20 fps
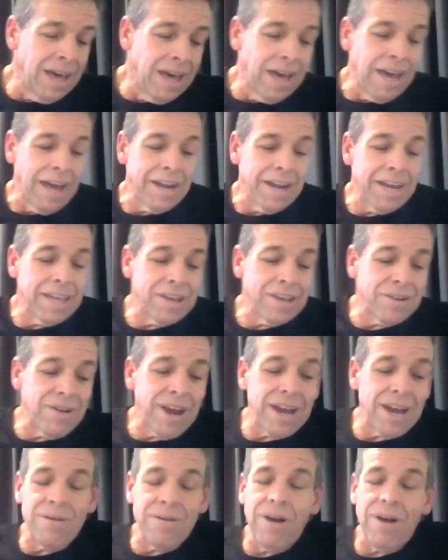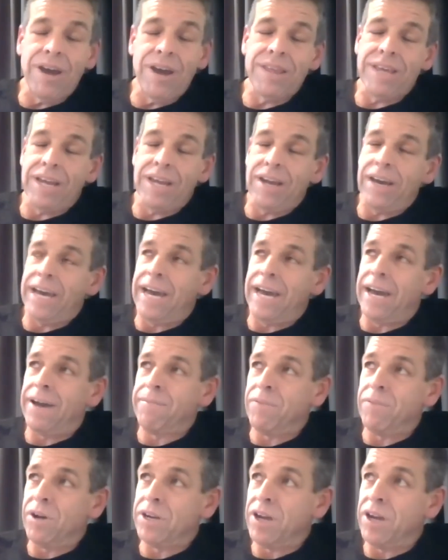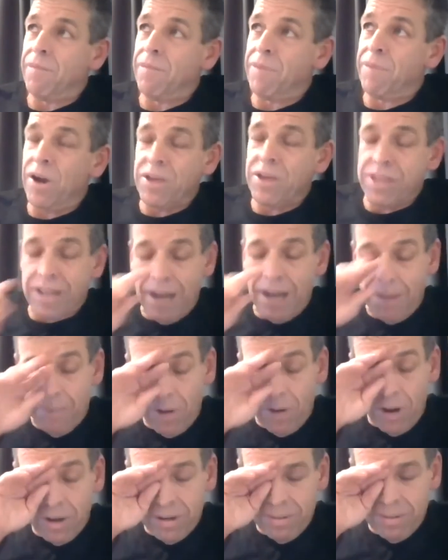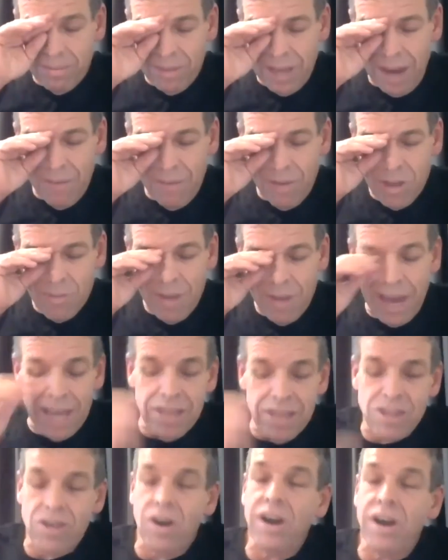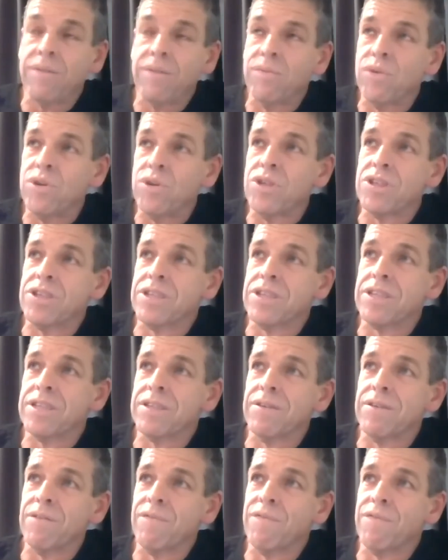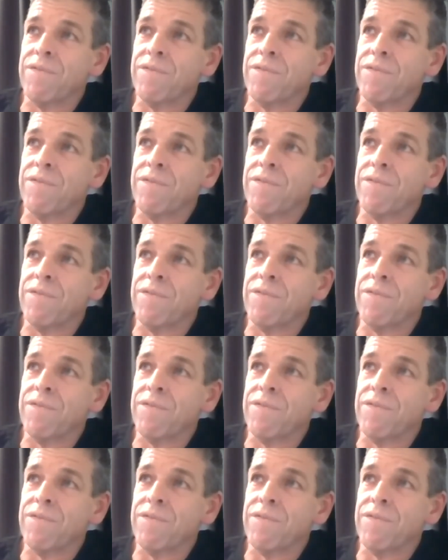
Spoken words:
Another great quote that I know I posted up on the Average Man site was